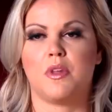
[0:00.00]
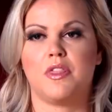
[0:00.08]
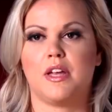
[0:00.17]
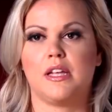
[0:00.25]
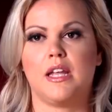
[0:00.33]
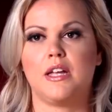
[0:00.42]

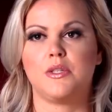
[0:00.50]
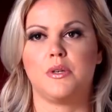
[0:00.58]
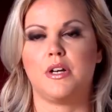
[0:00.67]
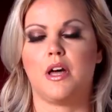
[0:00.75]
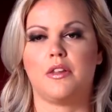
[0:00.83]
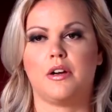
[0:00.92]
One thing led
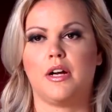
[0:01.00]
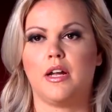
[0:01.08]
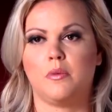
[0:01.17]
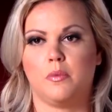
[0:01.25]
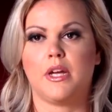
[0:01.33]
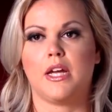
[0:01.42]
to another
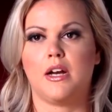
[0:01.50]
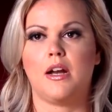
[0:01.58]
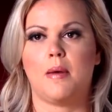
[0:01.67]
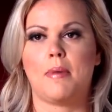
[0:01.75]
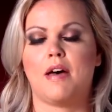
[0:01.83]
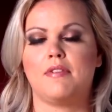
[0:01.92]
and we
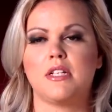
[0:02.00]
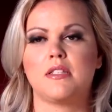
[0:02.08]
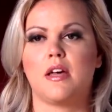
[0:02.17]
ended up having